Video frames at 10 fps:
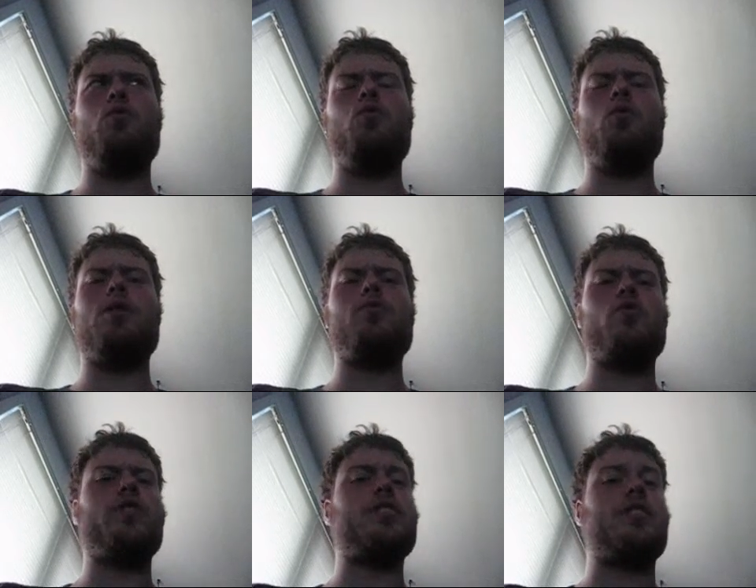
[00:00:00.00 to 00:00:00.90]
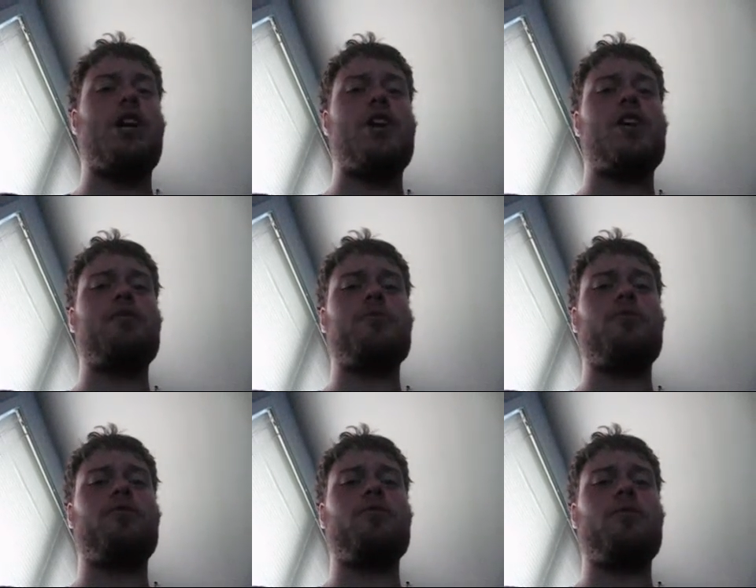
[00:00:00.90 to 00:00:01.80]
what I'm going to talk
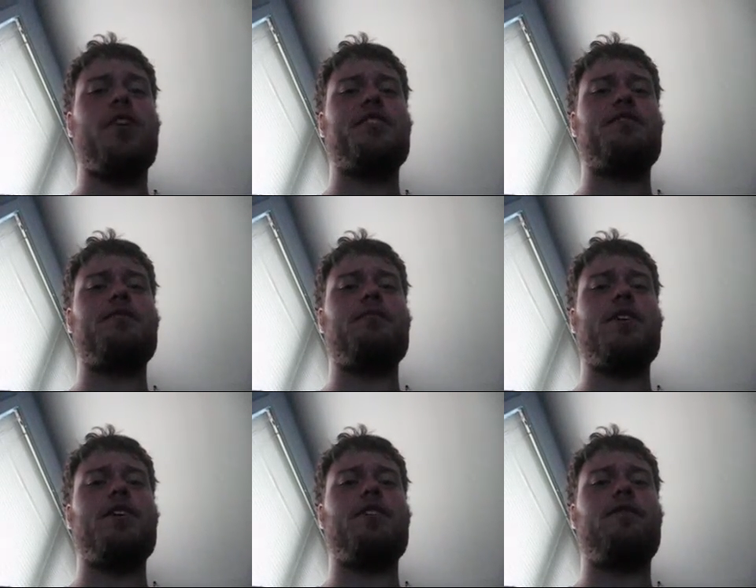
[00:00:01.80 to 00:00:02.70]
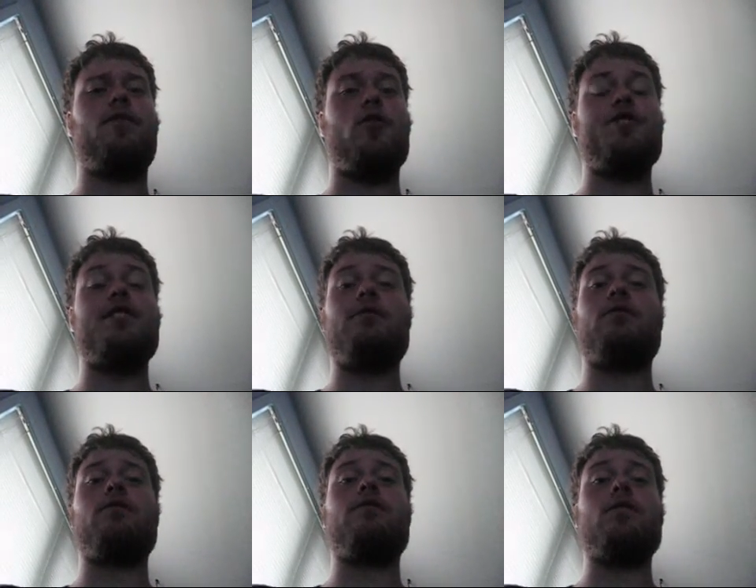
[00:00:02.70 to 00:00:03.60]
about for the rest of my first
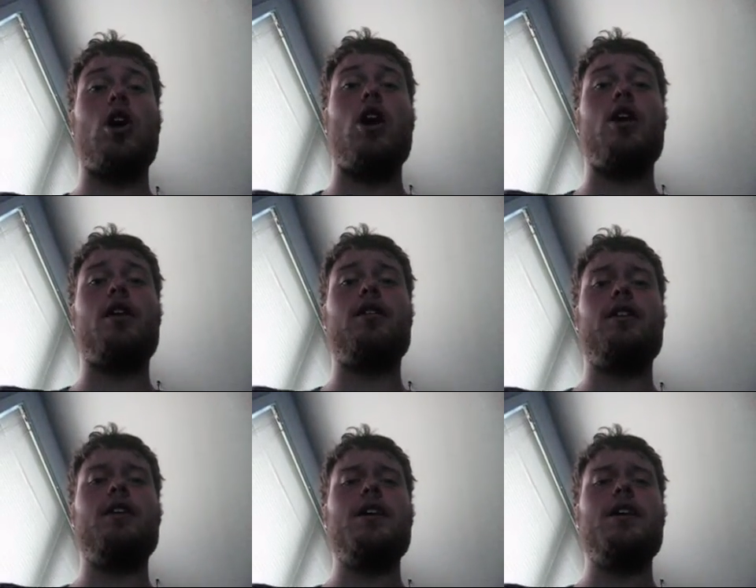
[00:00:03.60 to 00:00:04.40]
ever vlog,